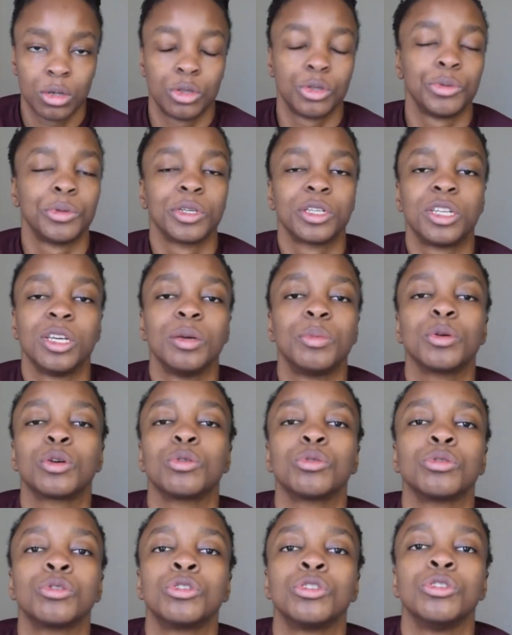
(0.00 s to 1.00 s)
doing
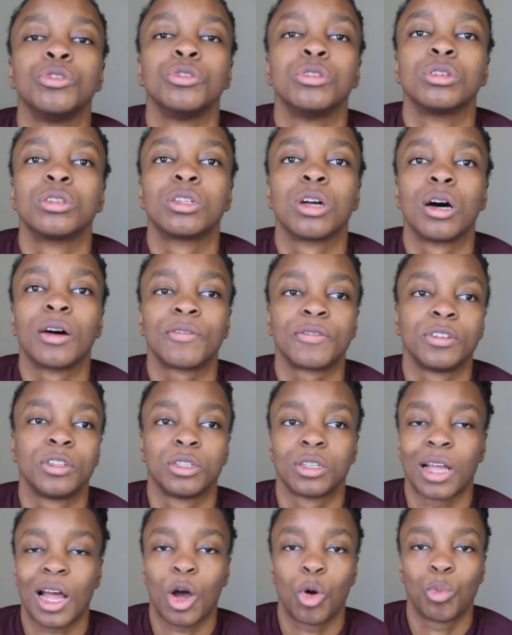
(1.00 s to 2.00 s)
typical student stuff and
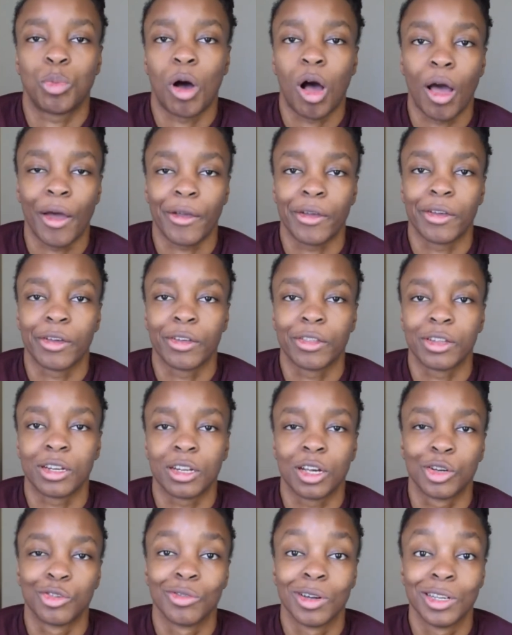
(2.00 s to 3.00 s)
just out partying and then
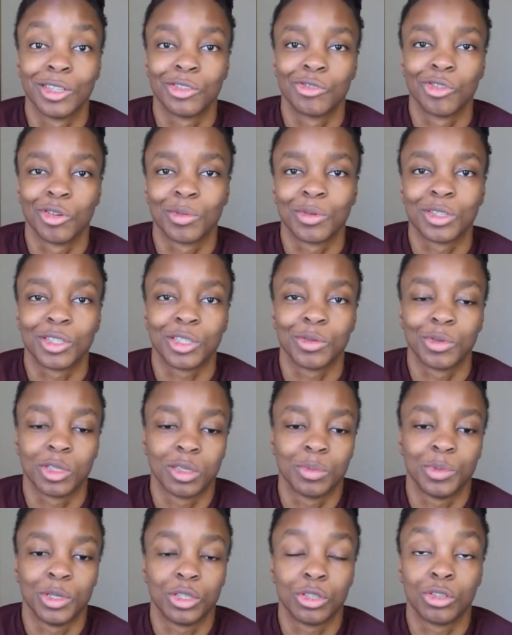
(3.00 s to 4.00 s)
her grades dropped and she was
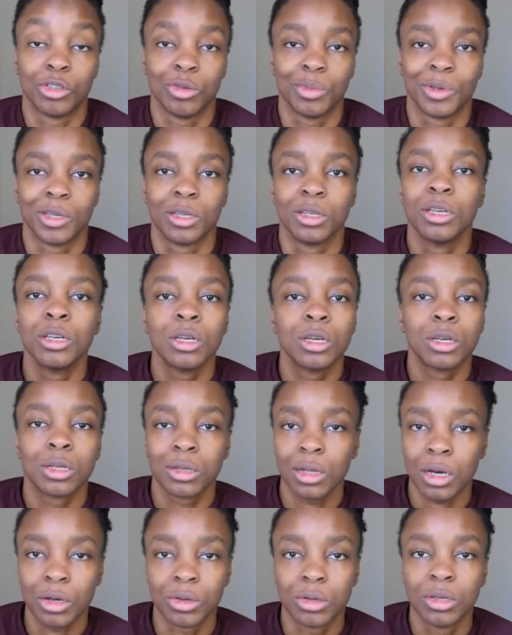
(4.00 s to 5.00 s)
just being stupid.
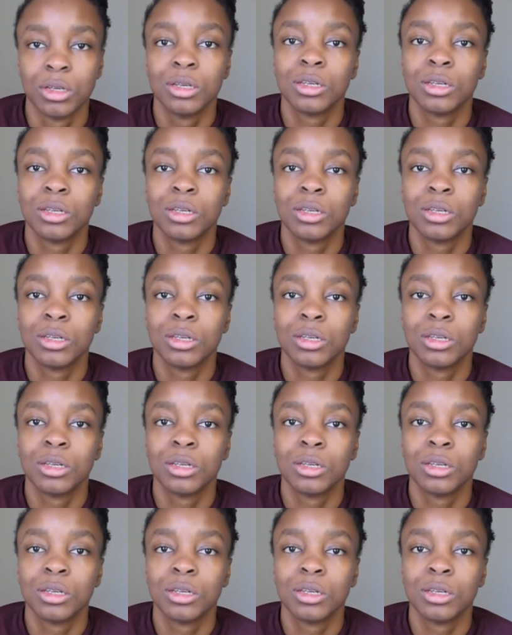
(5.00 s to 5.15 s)
No,